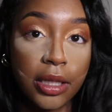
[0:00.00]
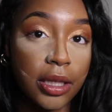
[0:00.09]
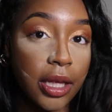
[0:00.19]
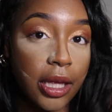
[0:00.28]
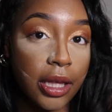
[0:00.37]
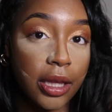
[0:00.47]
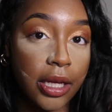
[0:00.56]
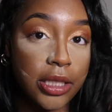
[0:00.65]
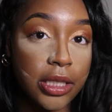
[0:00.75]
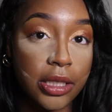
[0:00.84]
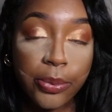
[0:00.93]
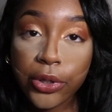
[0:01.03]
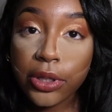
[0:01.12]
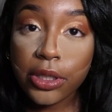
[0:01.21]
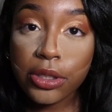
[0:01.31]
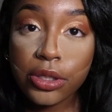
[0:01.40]
Like, that shimmer
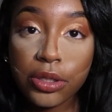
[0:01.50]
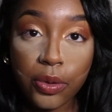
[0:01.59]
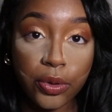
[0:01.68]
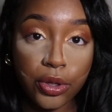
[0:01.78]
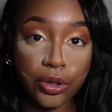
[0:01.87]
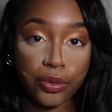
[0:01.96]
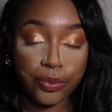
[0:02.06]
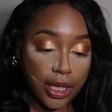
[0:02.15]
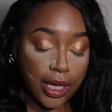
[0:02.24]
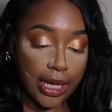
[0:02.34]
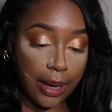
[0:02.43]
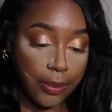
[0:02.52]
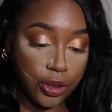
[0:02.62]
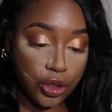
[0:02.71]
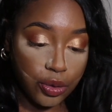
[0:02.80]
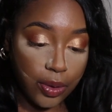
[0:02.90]
looks so cute. And I'm
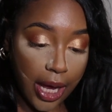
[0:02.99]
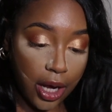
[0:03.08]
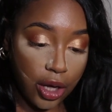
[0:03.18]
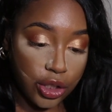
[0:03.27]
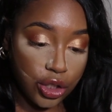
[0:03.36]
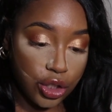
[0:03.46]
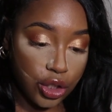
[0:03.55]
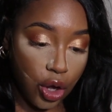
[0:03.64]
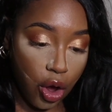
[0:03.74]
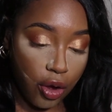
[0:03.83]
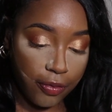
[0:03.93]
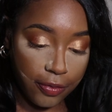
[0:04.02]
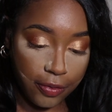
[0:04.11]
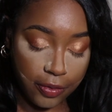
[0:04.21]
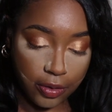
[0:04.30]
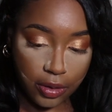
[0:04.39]
gonna do like a soft,
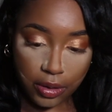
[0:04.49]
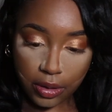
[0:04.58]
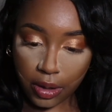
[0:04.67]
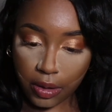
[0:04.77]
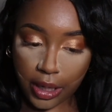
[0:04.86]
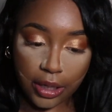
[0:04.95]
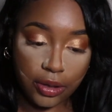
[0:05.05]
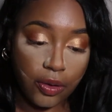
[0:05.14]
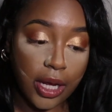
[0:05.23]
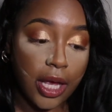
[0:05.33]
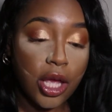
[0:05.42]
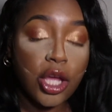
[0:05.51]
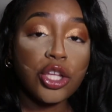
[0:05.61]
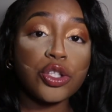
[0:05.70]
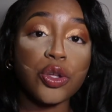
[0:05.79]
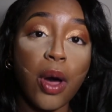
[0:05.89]
oh, I could go that.
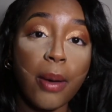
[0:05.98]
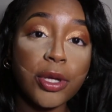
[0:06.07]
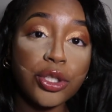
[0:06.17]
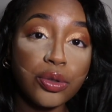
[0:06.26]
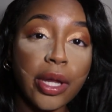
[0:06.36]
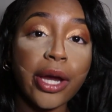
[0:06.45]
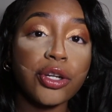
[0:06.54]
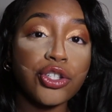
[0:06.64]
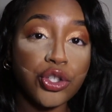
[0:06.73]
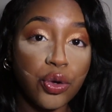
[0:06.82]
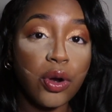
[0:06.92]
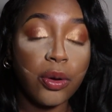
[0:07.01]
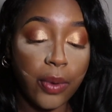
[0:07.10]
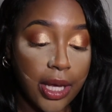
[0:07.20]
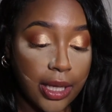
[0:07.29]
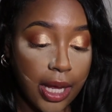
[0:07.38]
So I'm gonna do like a short
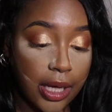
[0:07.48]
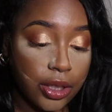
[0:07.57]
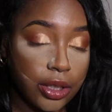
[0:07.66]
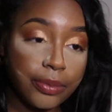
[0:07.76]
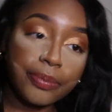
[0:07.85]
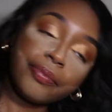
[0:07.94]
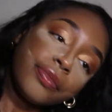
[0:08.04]
wing liner.